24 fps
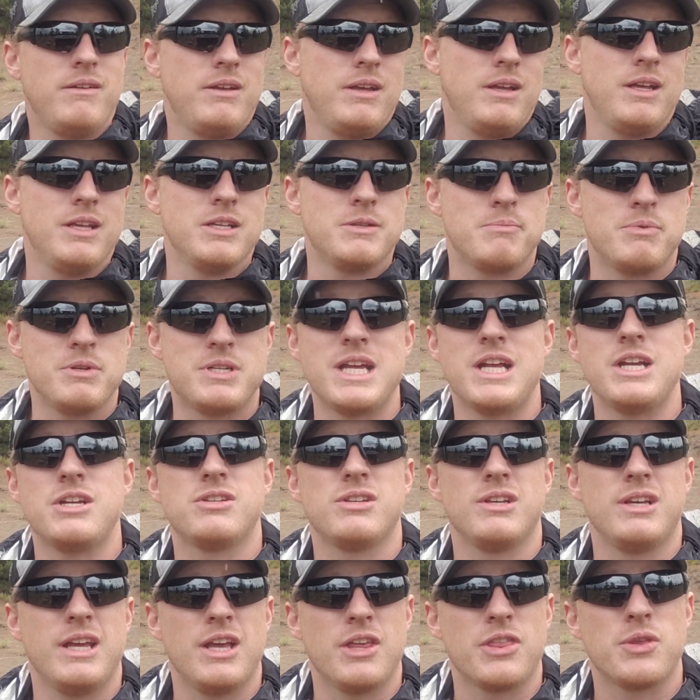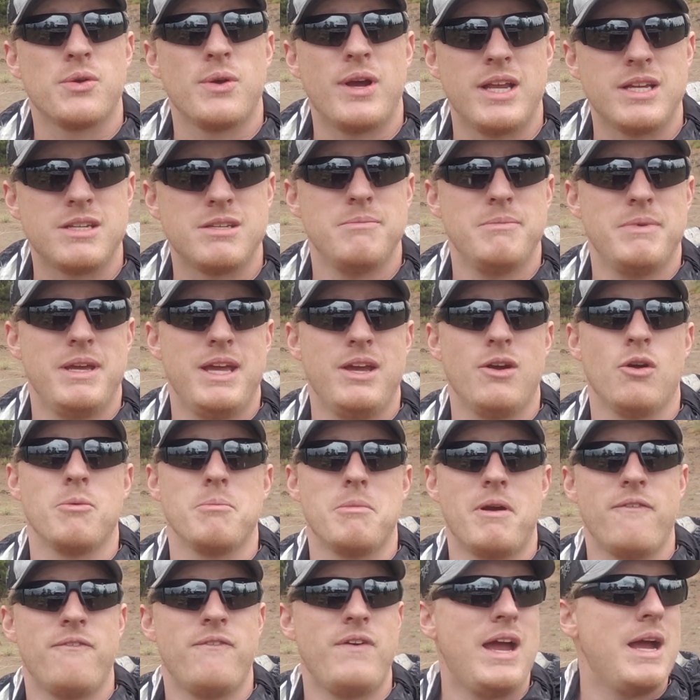is potentially a threat to me or
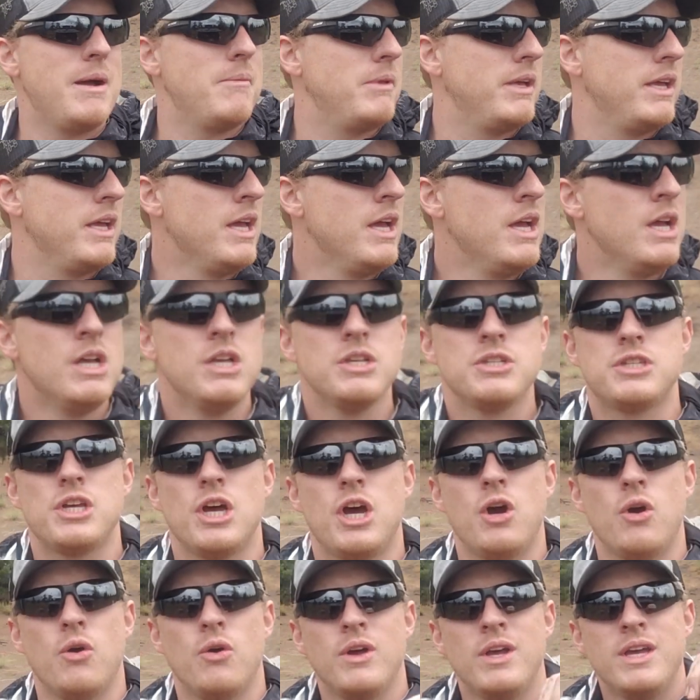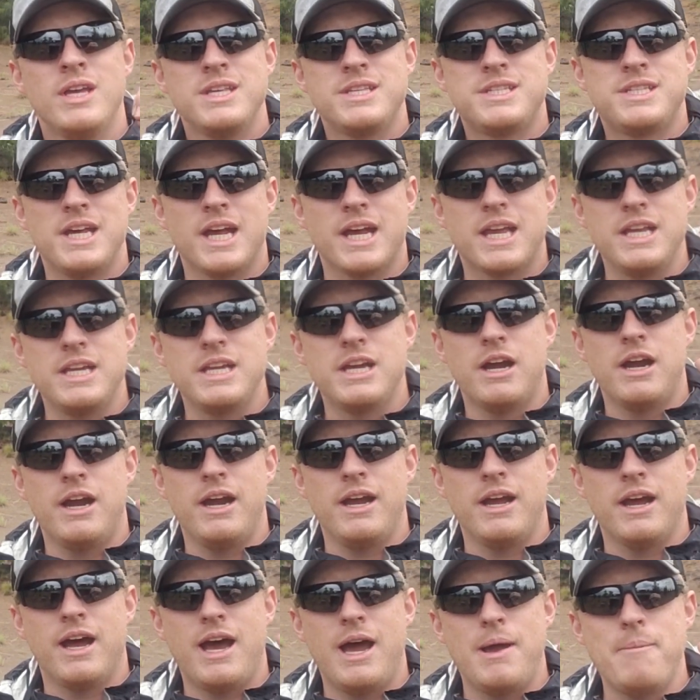my family. So, secondary
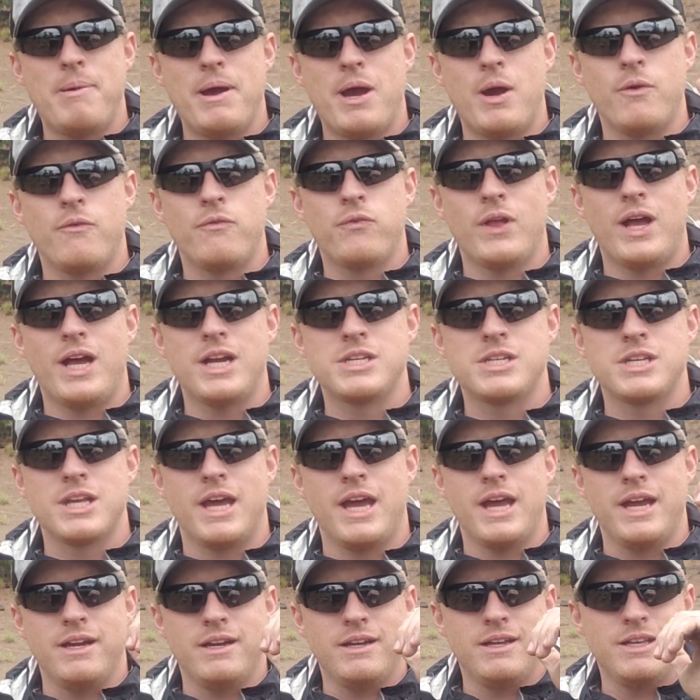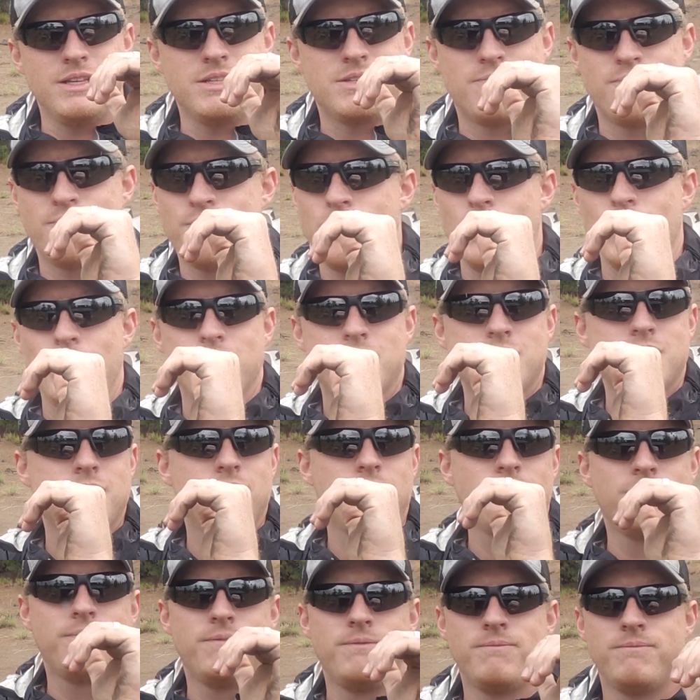high-powered flashlight is first.
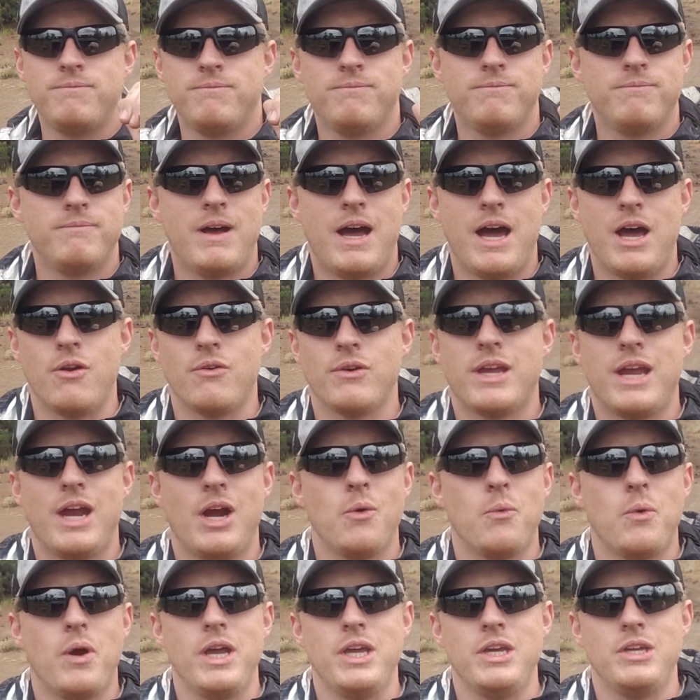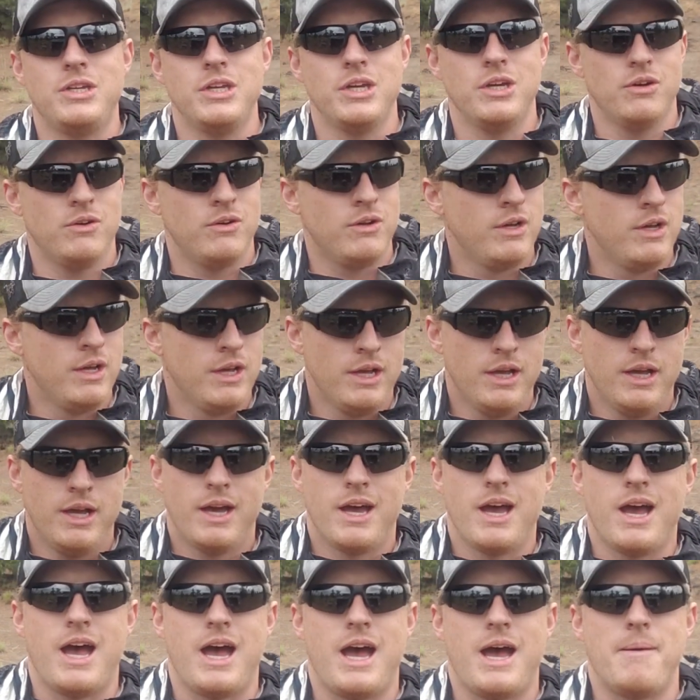I don't care what you do.
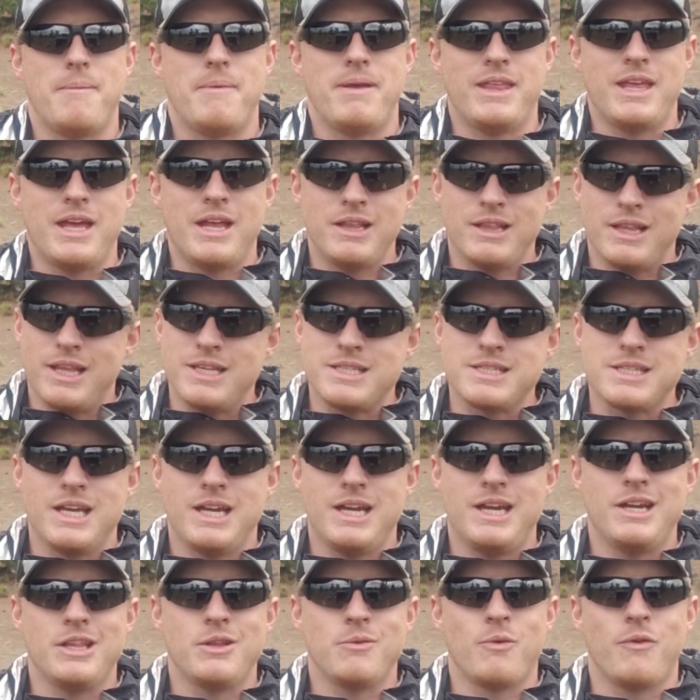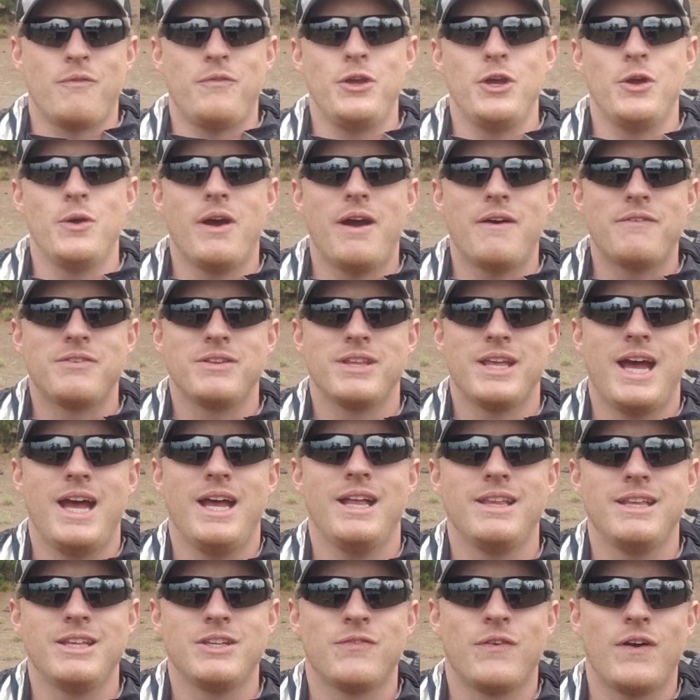And then let's get into the review after
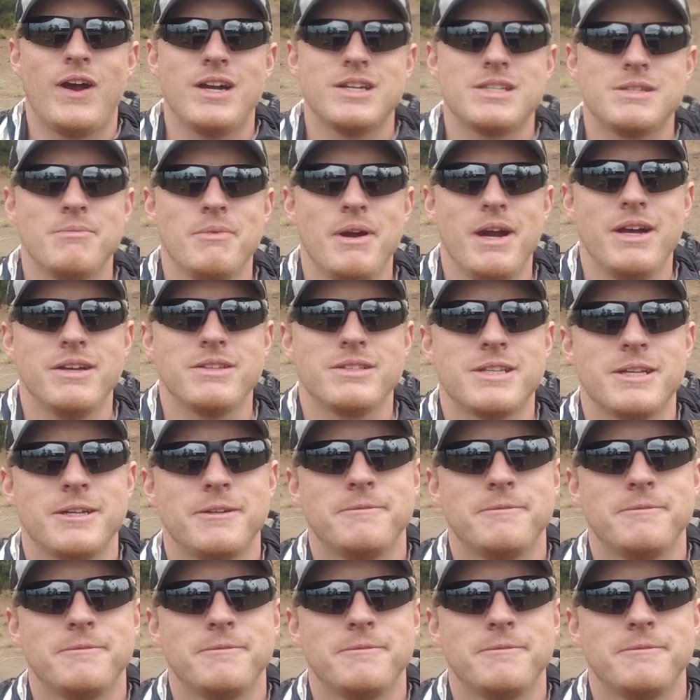that. Let's fire some rounds.